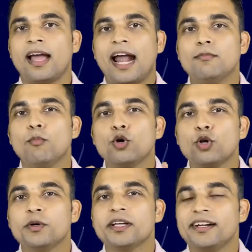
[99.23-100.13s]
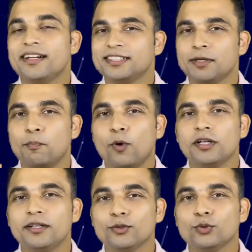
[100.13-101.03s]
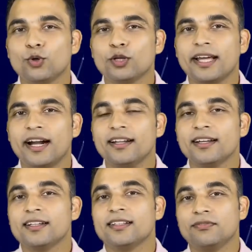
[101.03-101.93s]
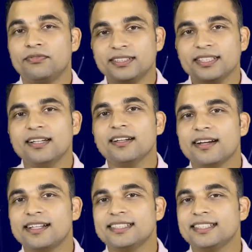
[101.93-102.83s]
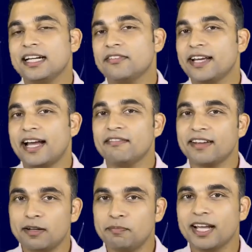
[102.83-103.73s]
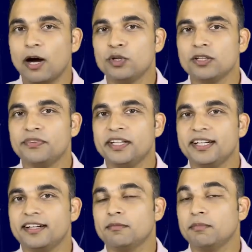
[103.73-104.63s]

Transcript: And moreover, it is important to note that the physical currency that we have can be counterfeited.